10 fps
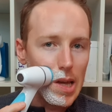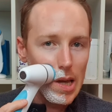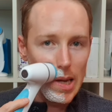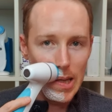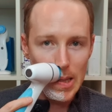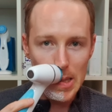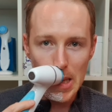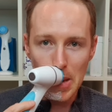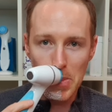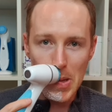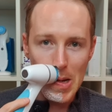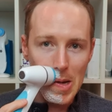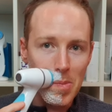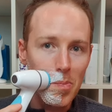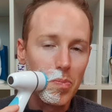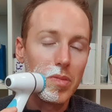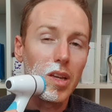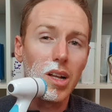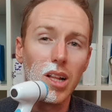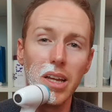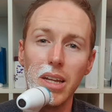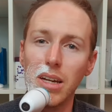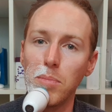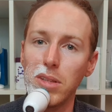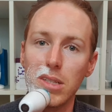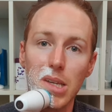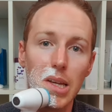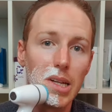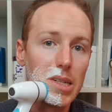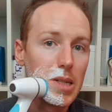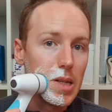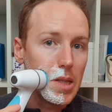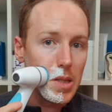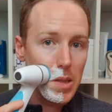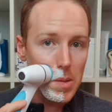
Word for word: And at the same time, cleaning up the skin underneath,